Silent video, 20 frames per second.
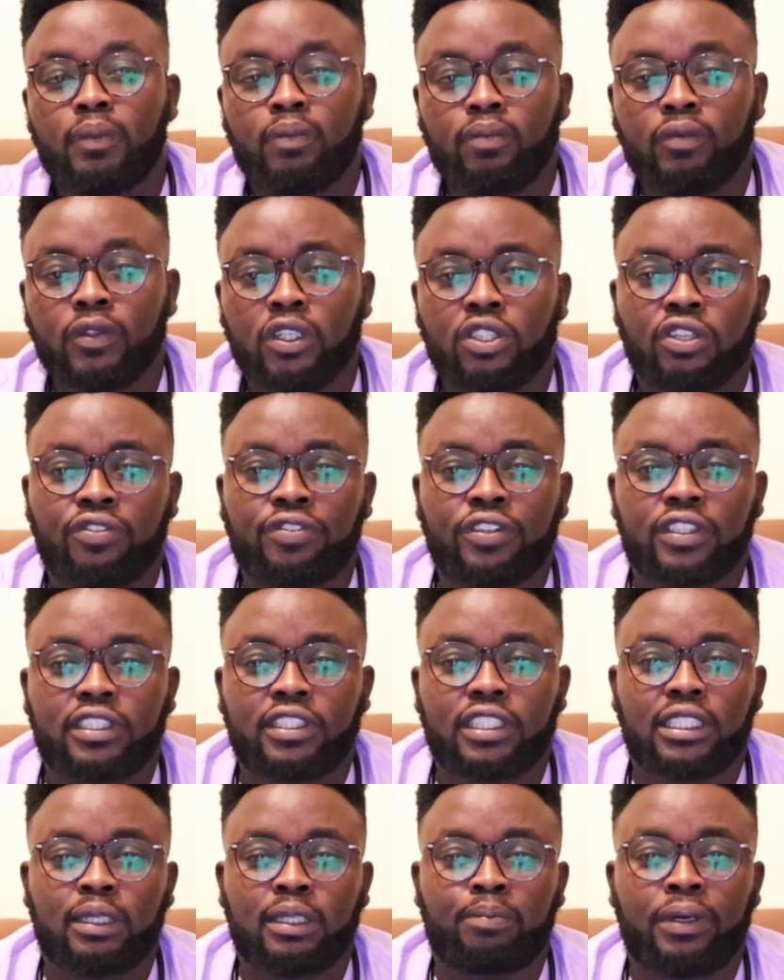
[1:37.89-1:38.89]
So for
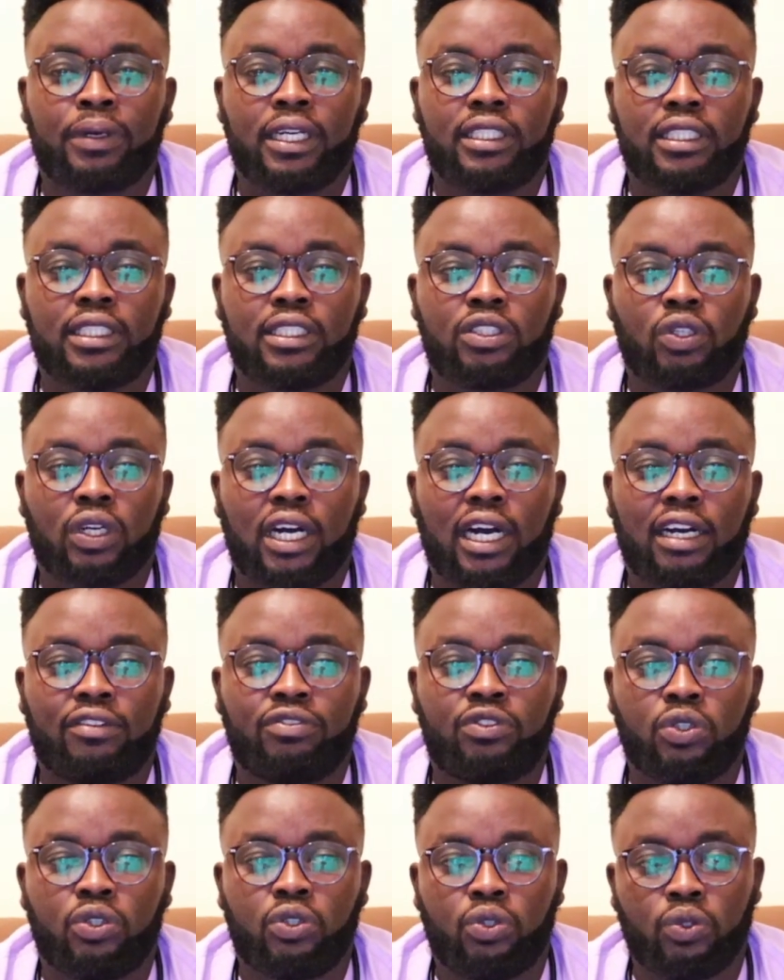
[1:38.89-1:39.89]
such a patient, you have
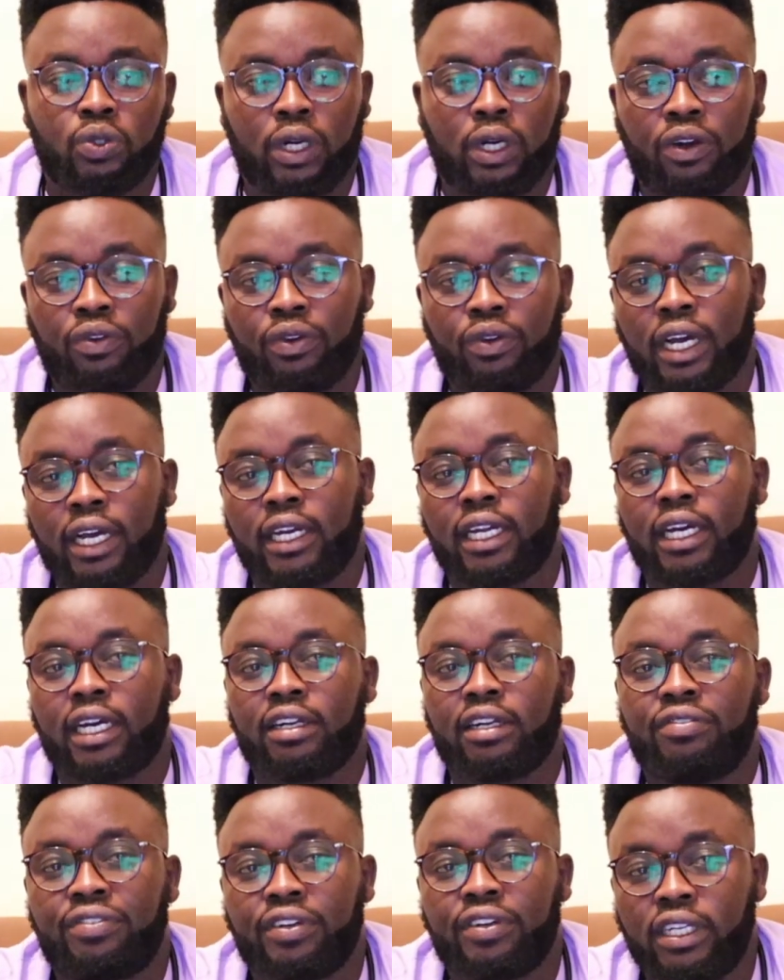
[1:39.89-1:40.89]
to do a
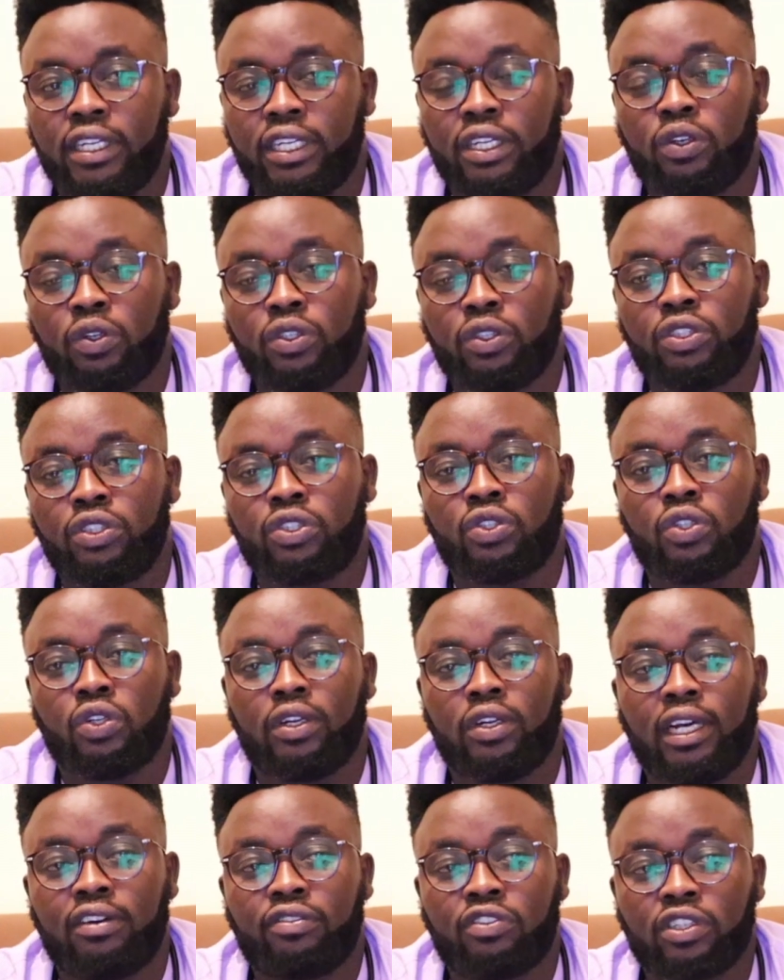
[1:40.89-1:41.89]
urinary-free cortisol
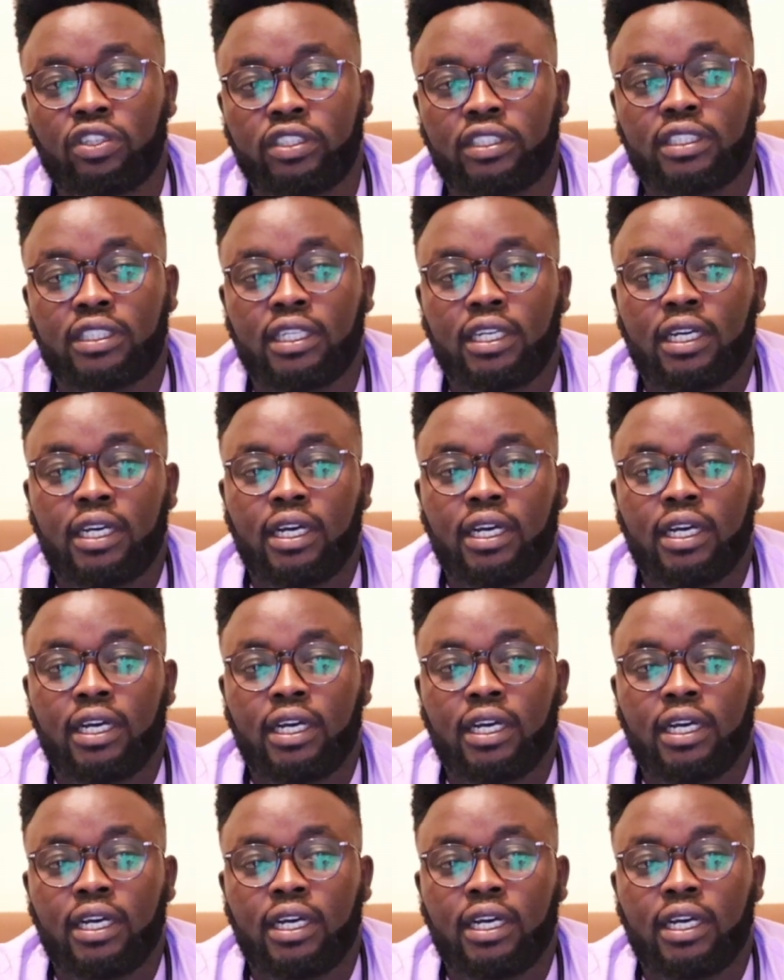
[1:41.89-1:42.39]
levels,